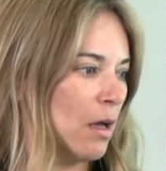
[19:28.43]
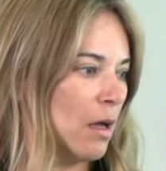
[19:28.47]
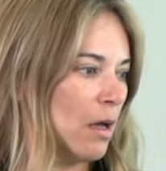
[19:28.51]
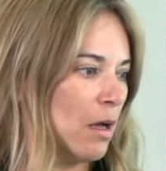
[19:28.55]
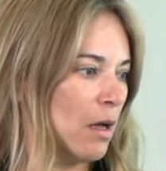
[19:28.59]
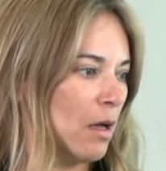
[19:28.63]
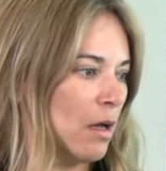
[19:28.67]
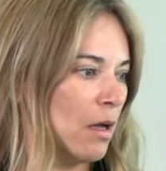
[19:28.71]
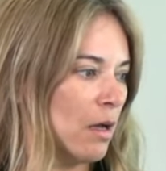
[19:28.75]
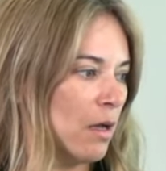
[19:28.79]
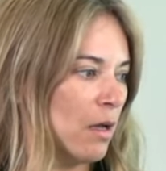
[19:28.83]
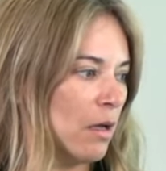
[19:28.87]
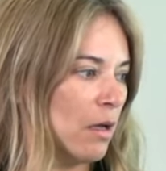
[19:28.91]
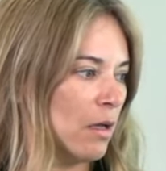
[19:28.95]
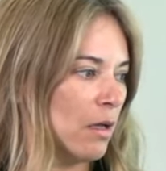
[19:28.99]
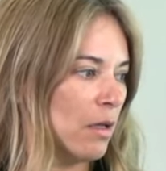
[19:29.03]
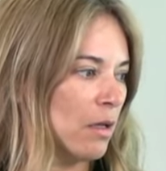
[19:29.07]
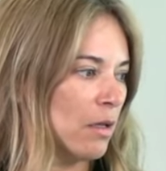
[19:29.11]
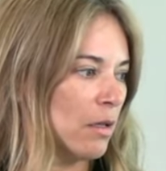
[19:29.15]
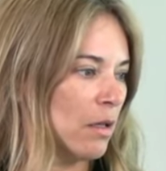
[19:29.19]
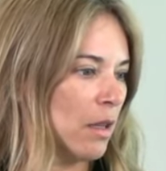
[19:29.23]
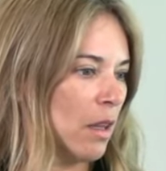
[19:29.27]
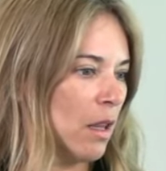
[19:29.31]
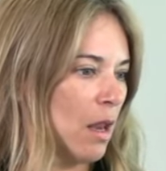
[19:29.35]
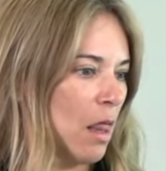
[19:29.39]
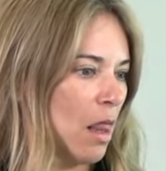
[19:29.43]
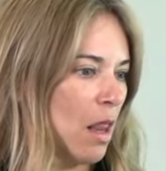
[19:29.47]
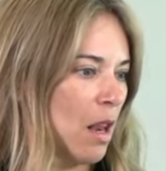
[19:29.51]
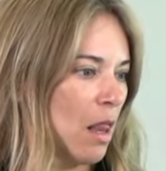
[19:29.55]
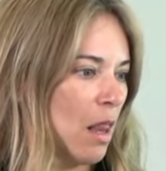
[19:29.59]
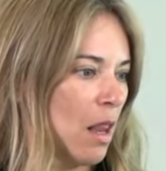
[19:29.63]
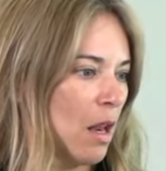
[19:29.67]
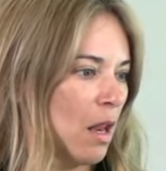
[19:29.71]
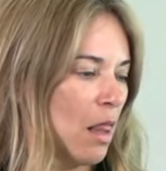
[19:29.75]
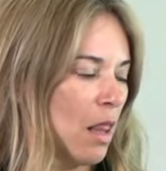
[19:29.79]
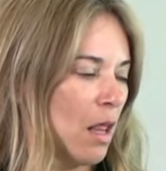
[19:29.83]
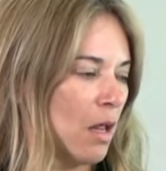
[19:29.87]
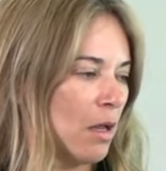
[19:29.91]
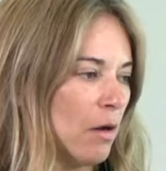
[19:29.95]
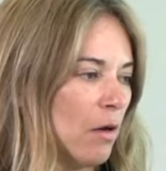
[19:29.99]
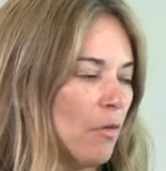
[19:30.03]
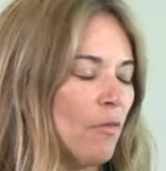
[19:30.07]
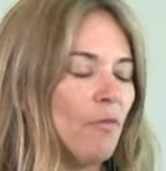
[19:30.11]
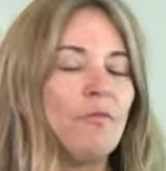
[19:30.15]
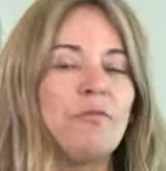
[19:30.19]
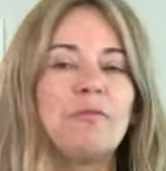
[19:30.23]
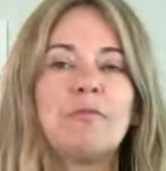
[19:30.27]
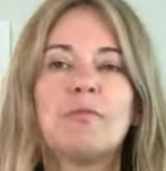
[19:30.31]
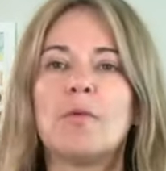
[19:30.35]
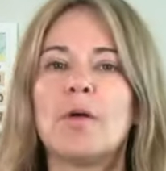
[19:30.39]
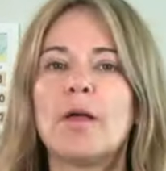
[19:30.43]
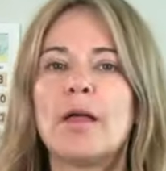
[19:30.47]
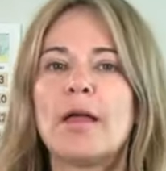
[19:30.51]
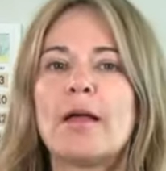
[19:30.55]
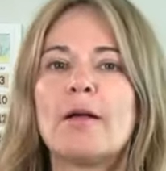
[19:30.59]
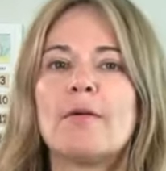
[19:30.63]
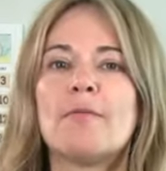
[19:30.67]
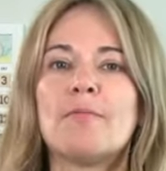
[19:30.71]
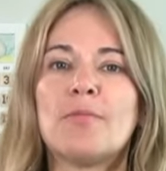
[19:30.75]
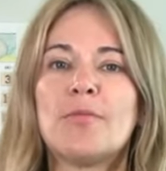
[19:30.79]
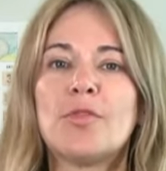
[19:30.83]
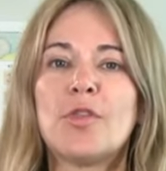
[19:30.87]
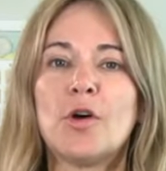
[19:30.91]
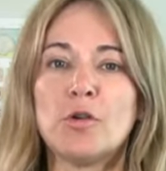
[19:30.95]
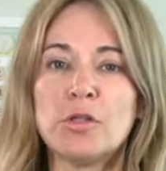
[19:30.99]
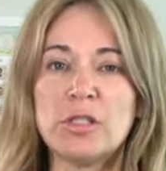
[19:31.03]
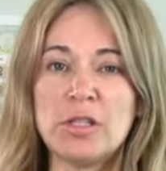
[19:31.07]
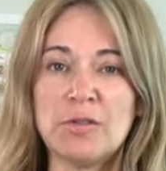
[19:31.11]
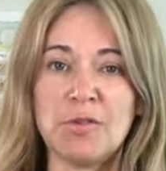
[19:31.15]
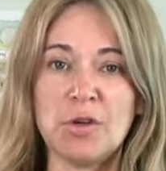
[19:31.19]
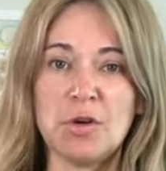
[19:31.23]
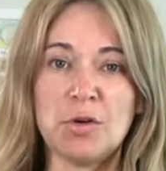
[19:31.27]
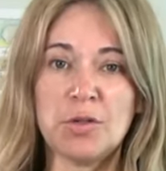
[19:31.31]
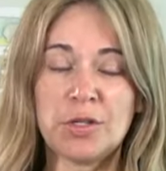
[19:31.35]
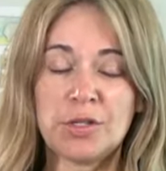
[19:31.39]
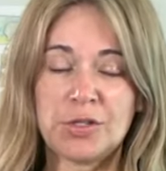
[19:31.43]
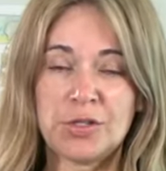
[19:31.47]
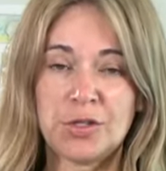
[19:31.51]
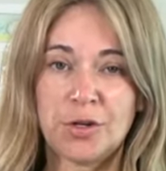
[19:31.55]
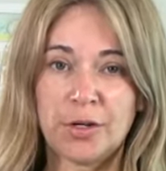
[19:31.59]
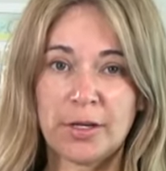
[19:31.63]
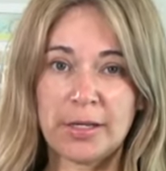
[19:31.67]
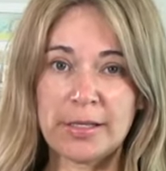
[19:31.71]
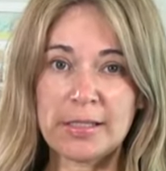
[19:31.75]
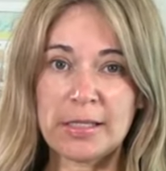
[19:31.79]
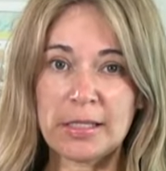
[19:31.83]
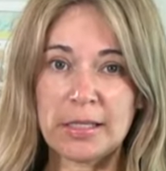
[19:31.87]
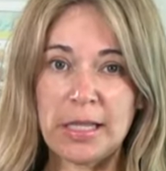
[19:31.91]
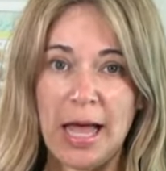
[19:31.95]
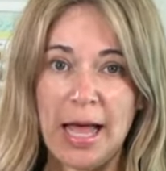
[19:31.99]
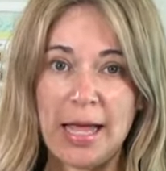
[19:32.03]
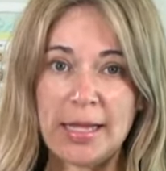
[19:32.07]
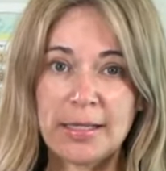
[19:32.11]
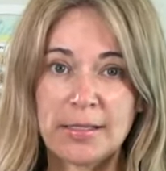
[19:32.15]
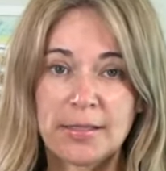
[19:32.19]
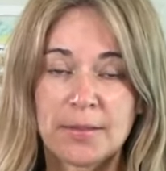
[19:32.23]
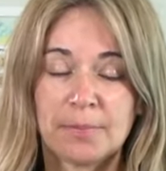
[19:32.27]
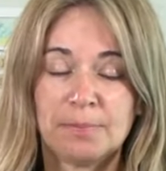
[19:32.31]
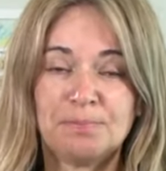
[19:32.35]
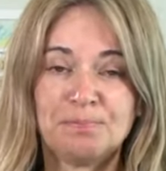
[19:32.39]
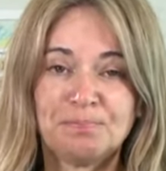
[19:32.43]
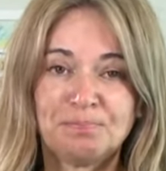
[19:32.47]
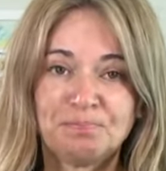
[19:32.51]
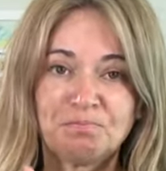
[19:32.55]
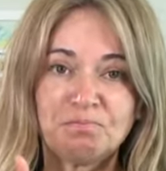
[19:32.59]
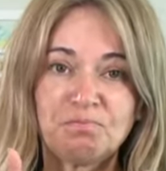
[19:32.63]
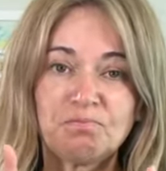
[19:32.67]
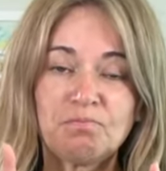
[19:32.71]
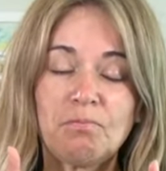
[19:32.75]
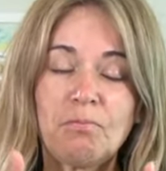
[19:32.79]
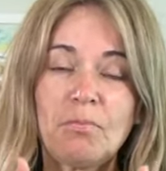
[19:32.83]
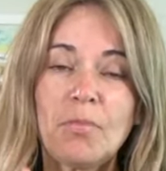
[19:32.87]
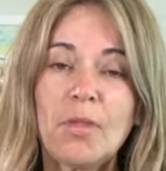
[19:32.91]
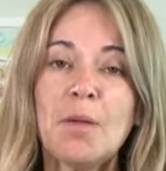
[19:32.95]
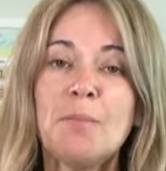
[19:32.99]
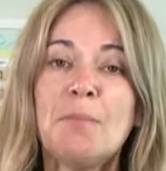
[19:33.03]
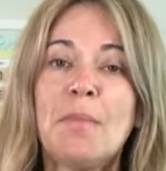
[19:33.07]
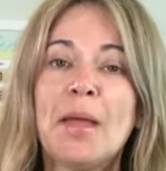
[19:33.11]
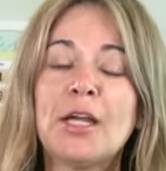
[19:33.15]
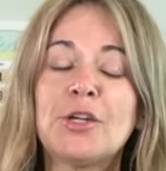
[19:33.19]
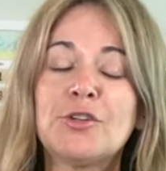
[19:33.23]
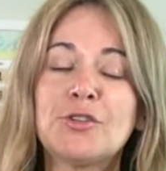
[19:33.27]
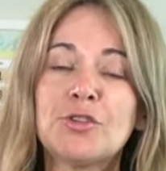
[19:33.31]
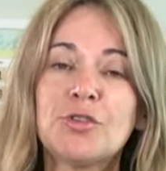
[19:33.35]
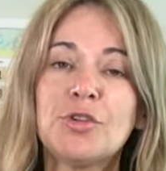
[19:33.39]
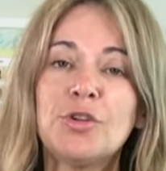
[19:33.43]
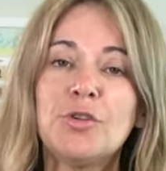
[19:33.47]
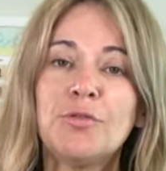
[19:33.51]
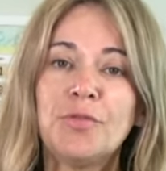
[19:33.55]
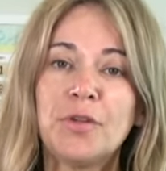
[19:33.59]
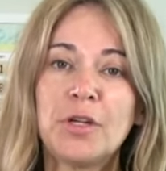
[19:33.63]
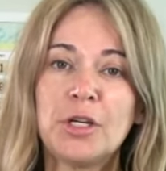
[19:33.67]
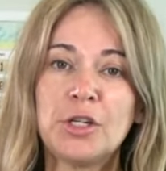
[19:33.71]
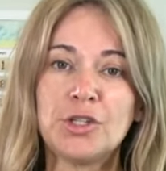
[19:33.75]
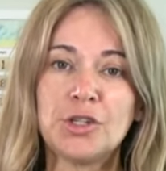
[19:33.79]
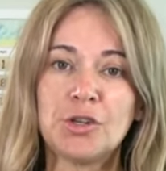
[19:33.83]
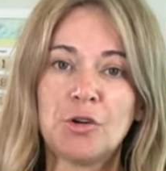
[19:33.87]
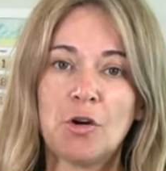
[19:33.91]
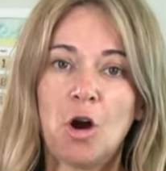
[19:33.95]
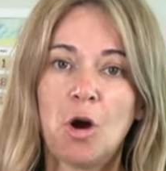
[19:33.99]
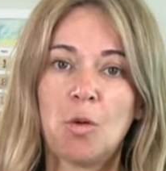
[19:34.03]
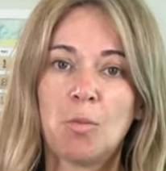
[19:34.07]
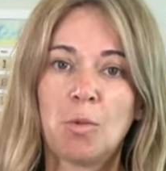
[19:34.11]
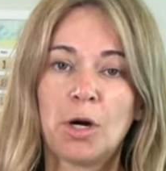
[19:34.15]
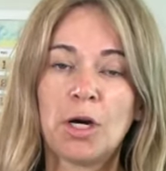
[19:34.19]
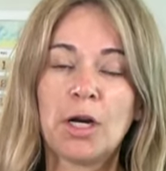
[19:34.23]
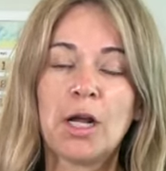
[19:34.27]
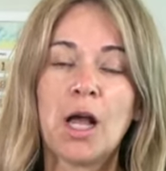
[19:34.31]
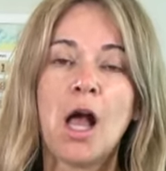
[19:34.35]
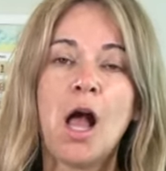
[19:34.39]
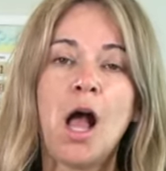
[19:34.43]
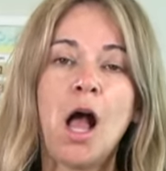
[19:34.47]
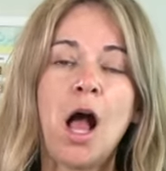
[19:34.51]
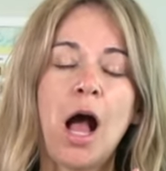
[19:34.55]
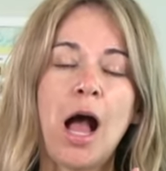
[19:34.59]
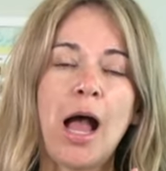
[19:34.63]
Uh, la, la, la, those of you in the circus class, make sure you finish your homework.